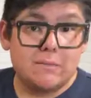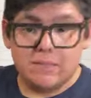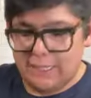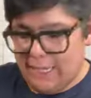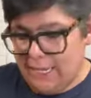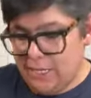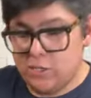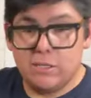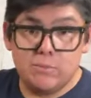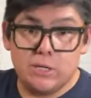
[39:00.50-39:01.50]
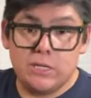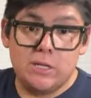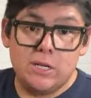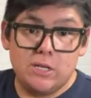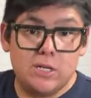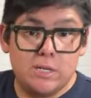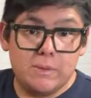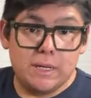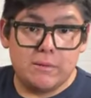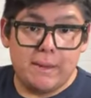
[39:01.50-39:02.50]
and tell them, like, hey, you didn't
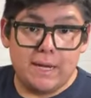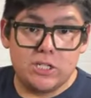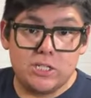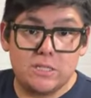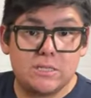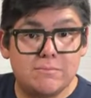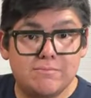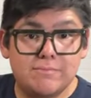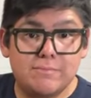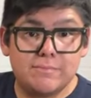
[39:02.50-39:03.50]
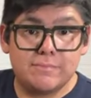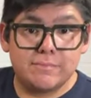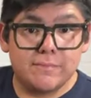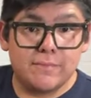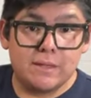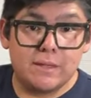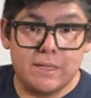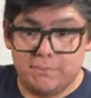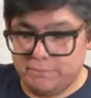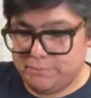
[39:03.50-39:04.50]
pick up the packages.
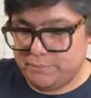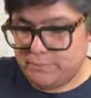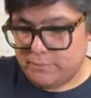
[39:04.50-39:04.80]
Yep.